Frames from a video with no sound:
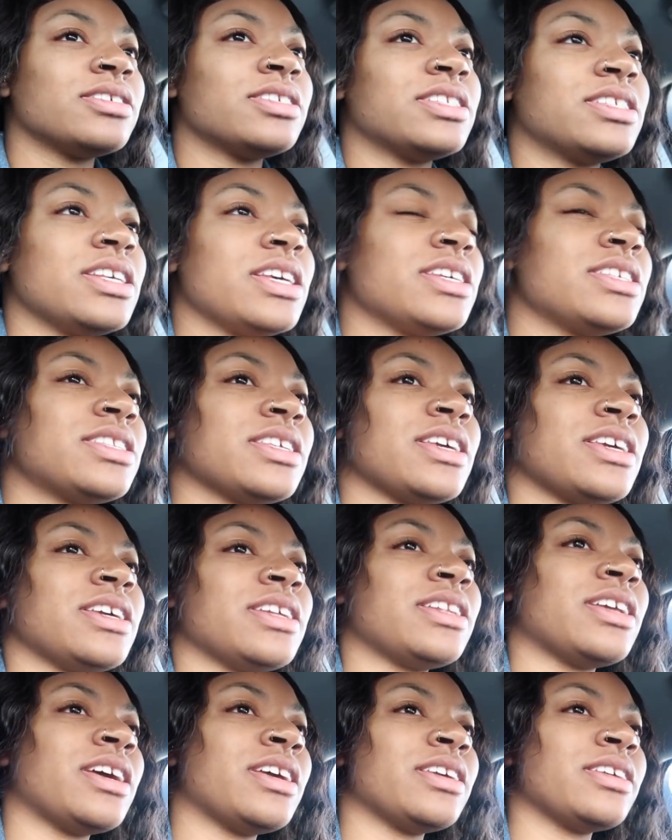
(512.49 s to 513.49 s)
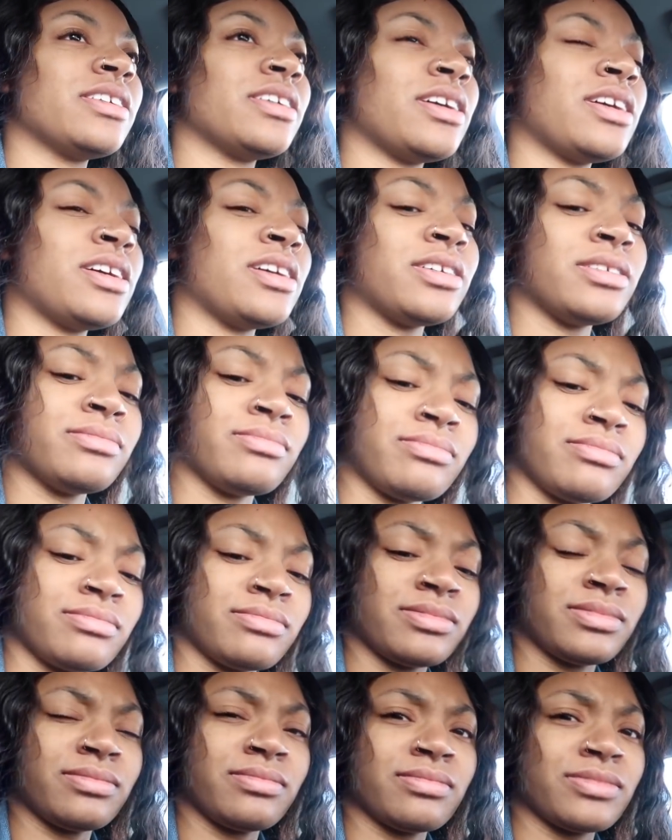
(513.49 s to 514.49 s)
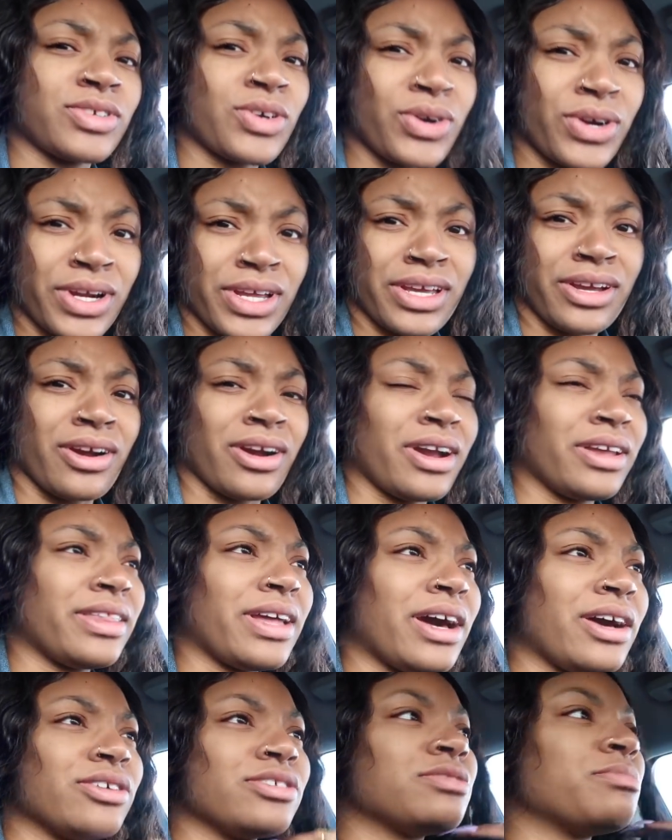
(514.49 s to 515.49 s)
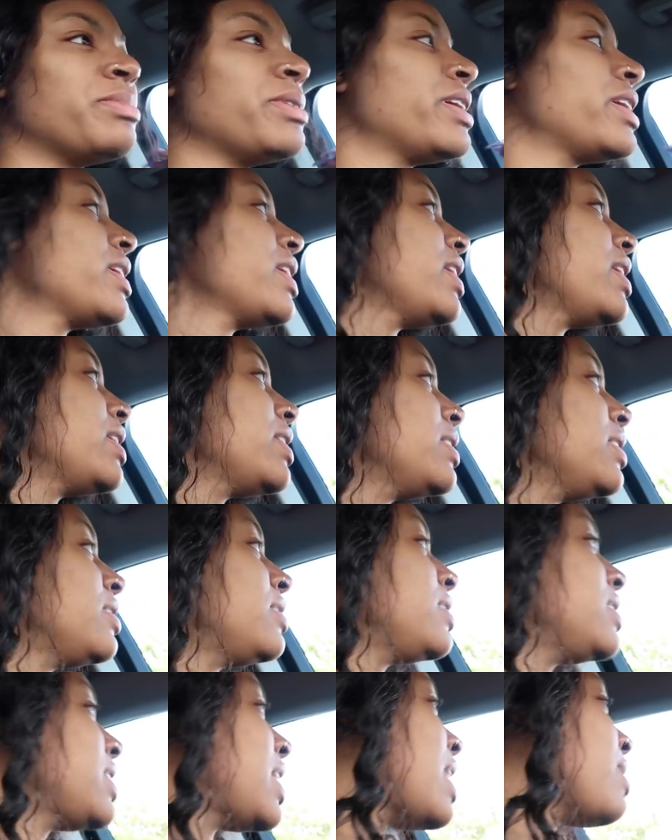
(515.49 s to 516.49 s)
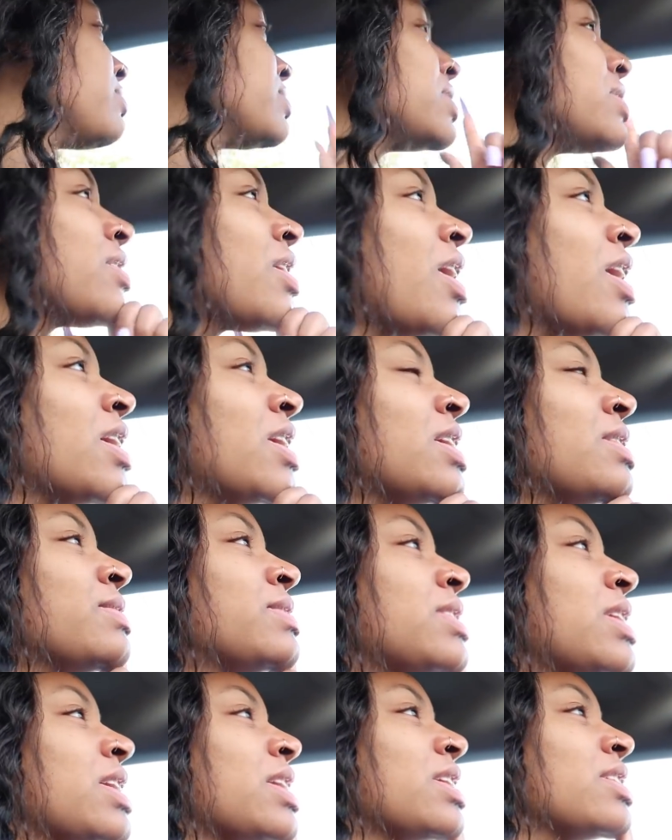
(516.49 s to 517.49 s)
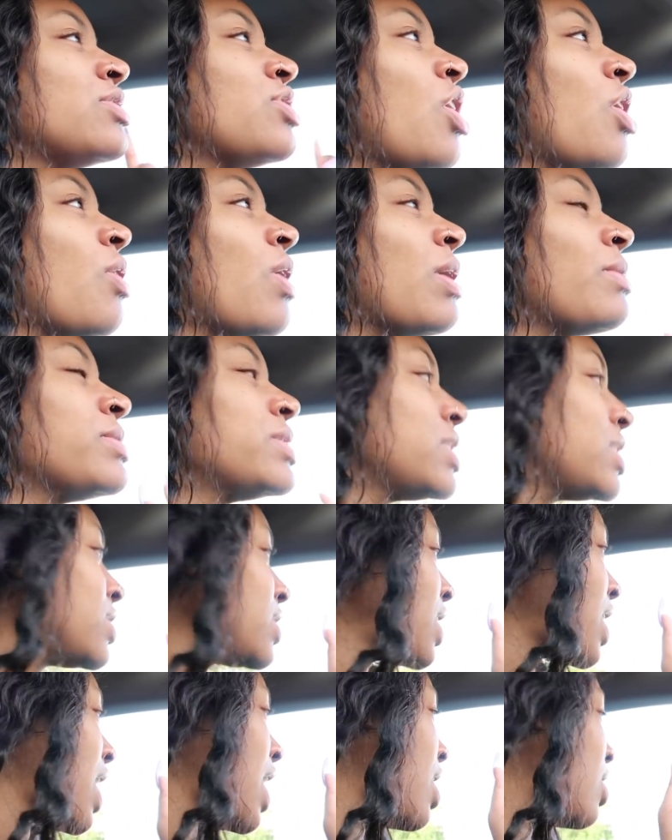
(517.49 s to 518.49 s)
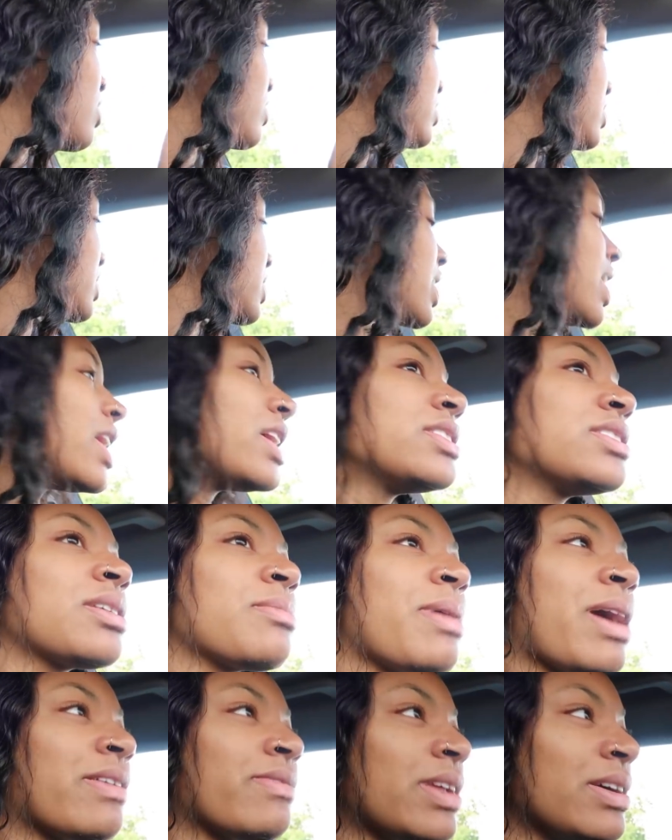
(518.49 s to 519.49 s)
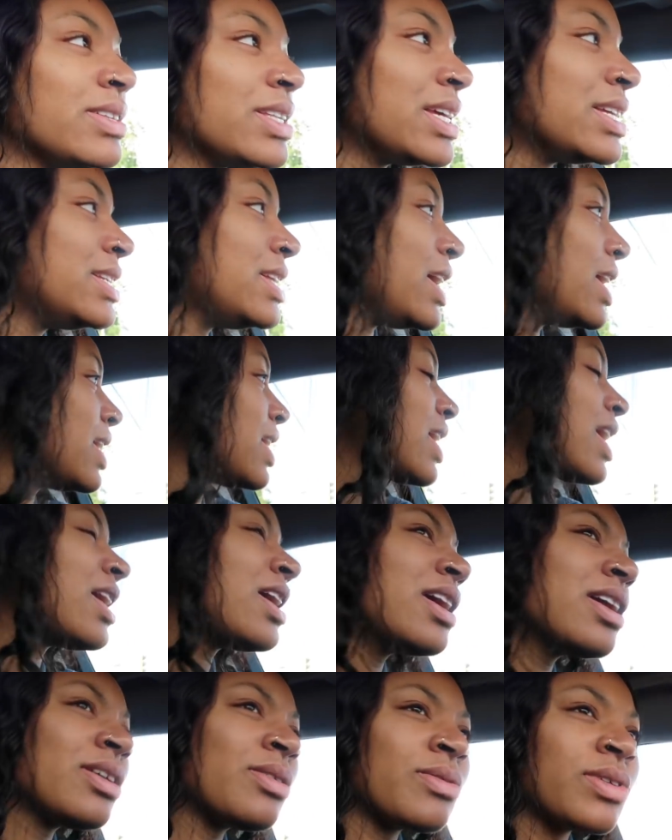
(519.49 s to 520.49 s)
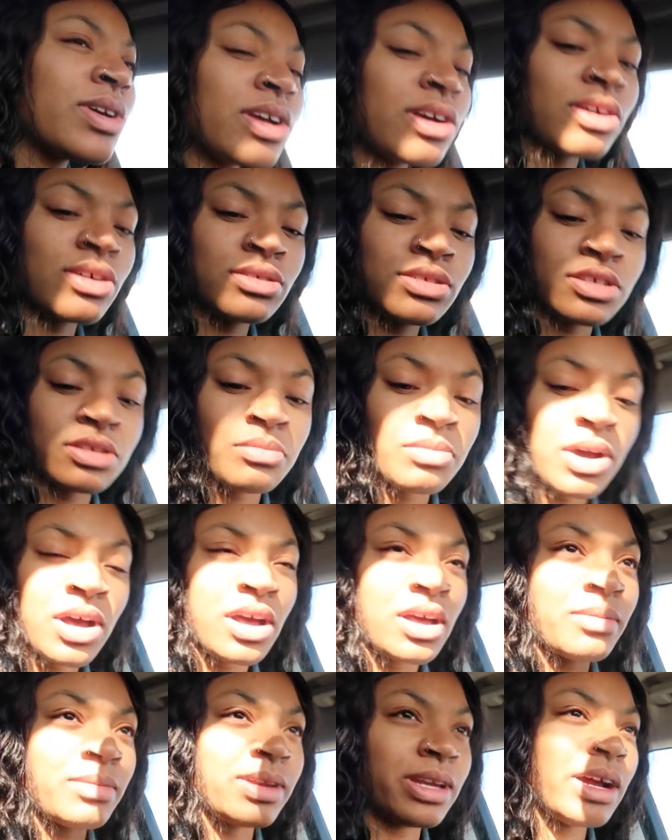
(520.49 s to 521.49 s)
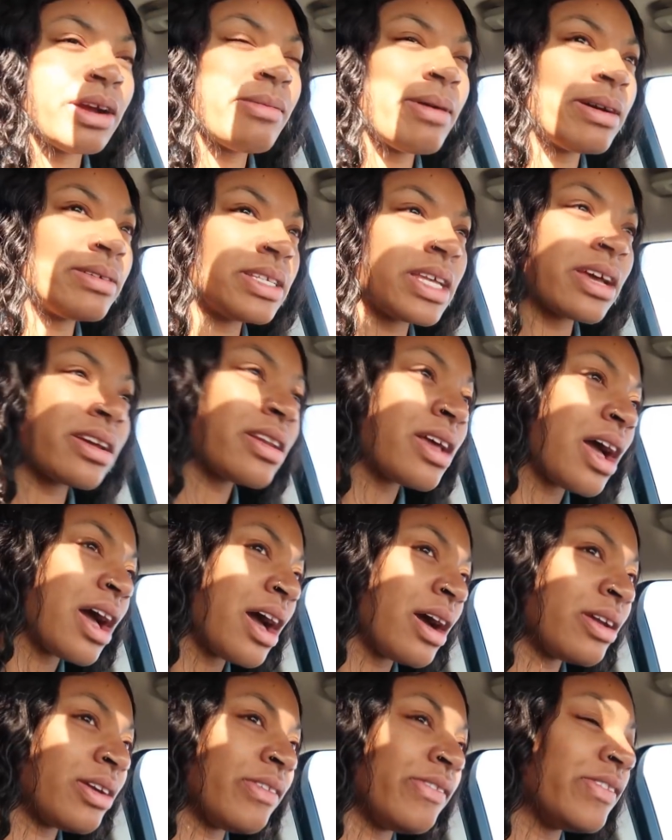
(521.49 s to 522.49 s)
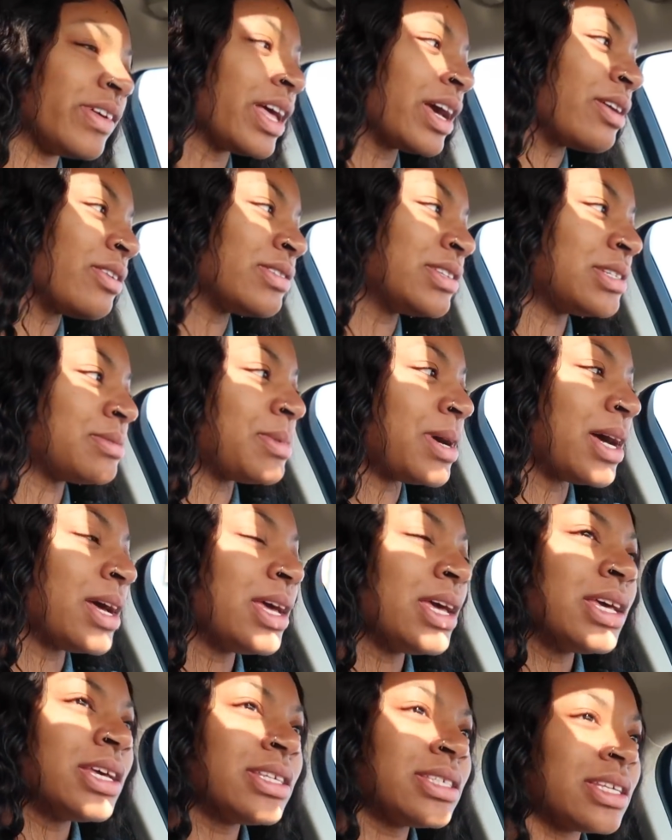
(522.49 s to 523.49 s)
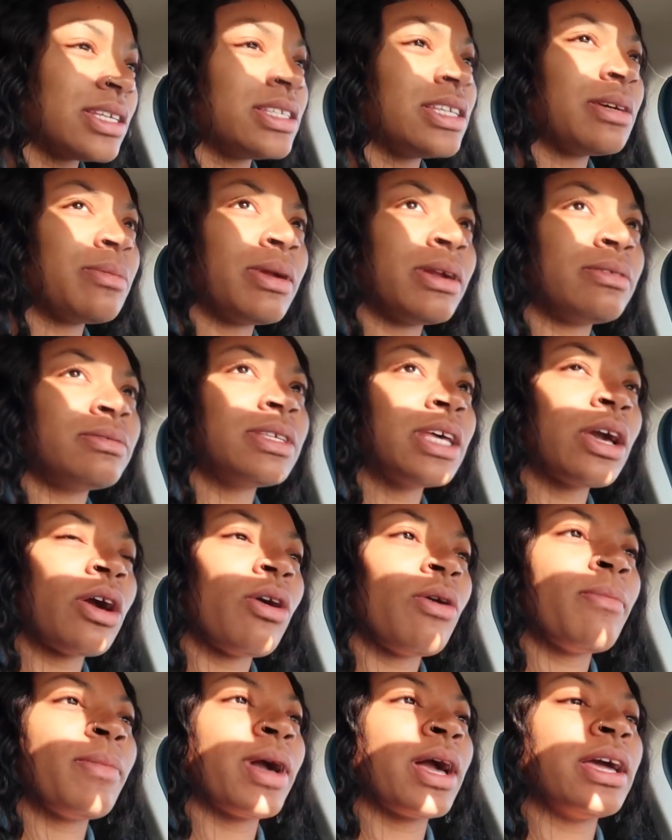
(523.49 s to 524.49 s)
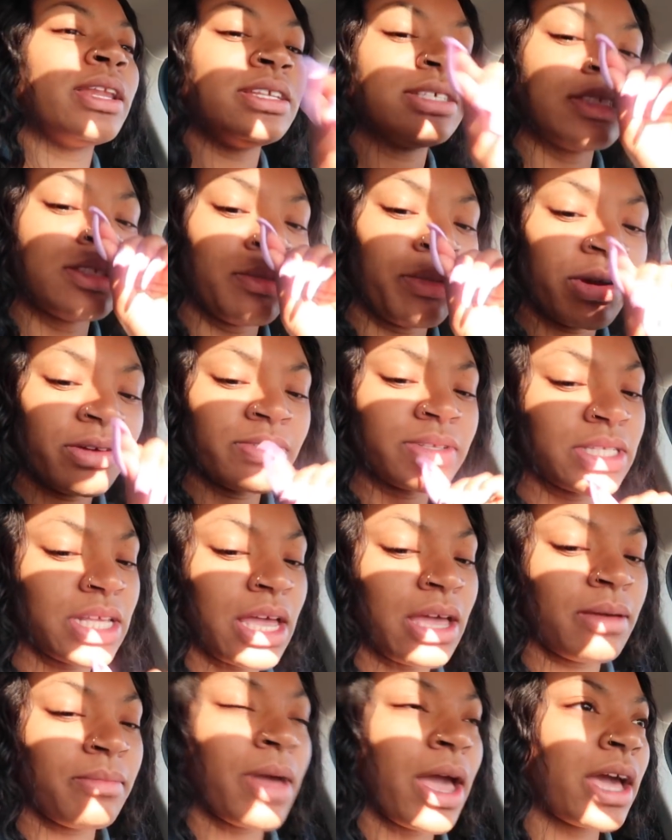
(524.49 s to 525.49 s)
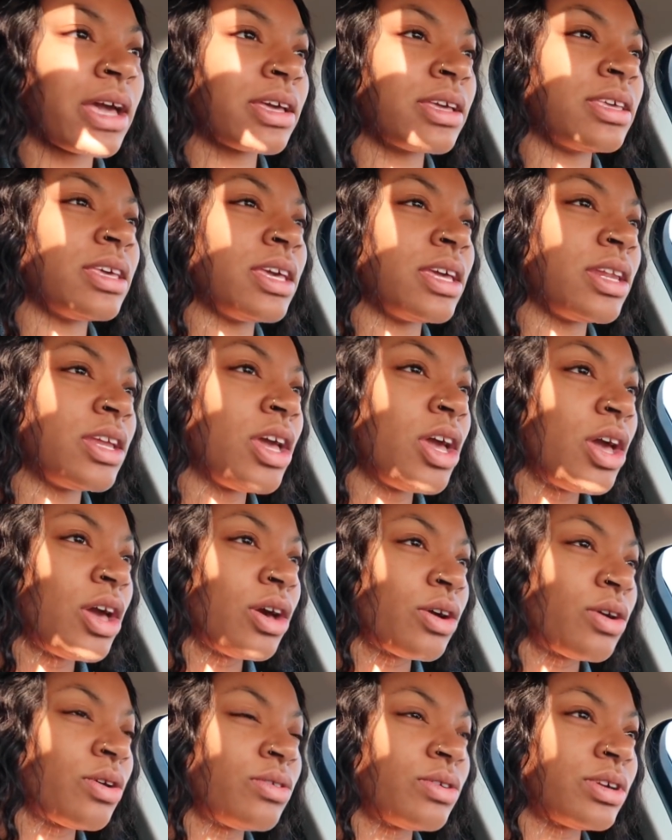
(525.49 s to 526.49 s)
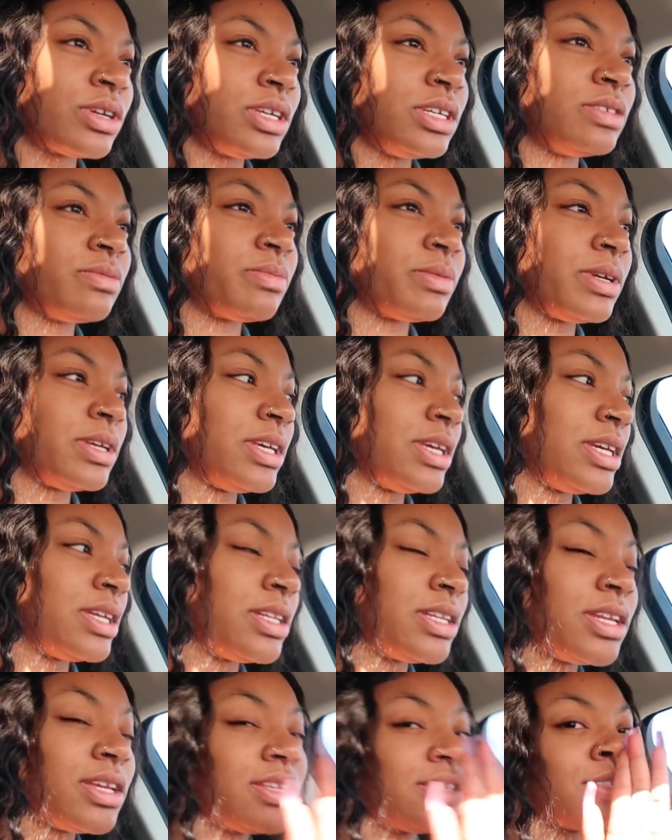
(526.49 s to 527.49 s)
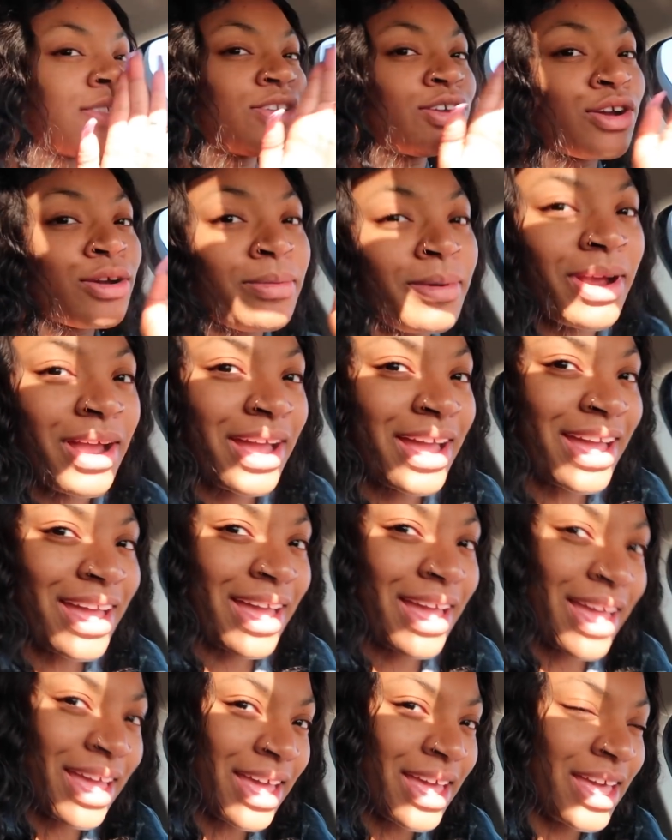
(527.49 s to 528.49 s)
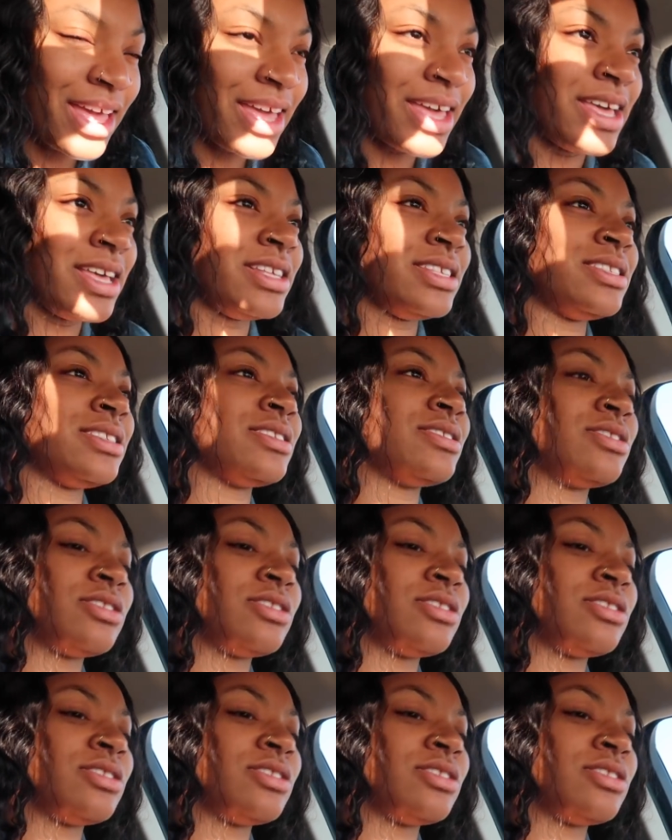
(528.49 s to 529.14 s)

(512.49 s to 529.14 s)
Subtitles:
Six in, Courtney are at the house, but literally I was in the car and I was like, no, I was in the house and I had to go back and I was like, dang, I kind of want to go to the mall, but everybody was like, no, I don't feel like going to the mall. So I was thinking about it, I was like, oh my God, this is the perfect time I could get Courtney's freaking surprise.